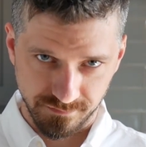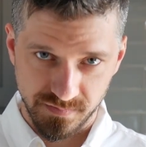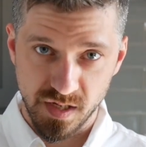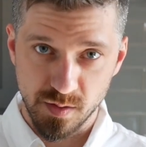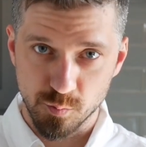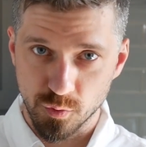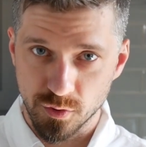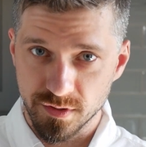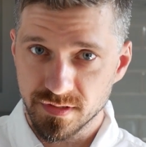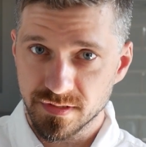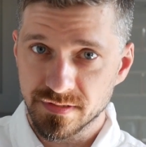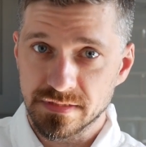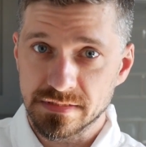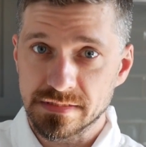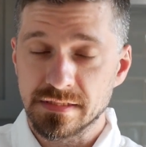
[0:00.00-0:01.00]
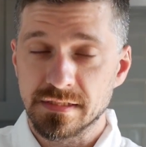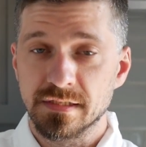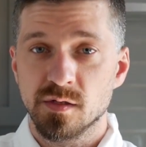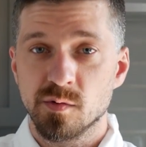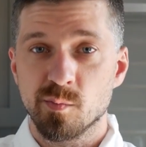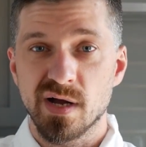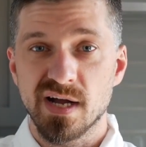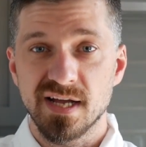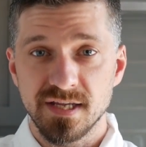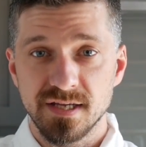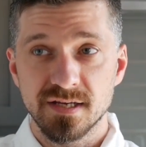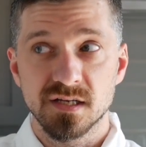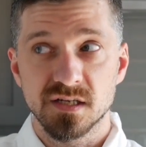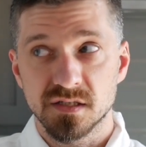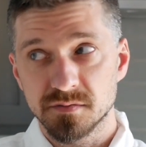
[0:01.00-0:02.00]
M word
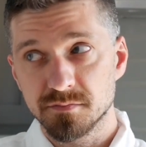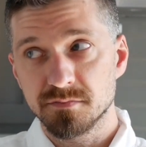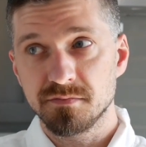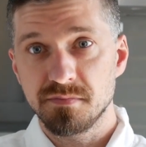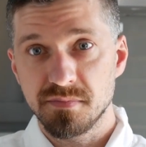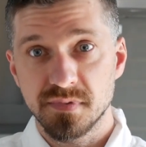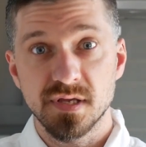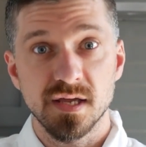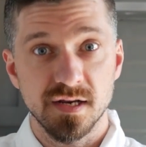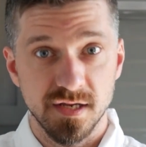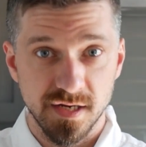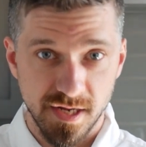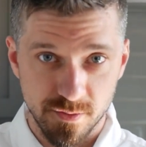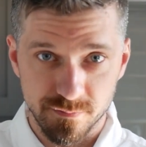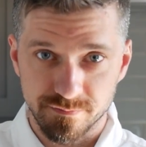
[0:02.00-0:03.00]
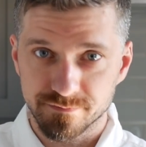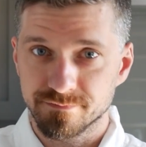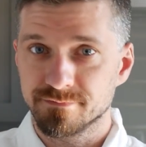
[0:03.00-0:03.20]
by getting it out.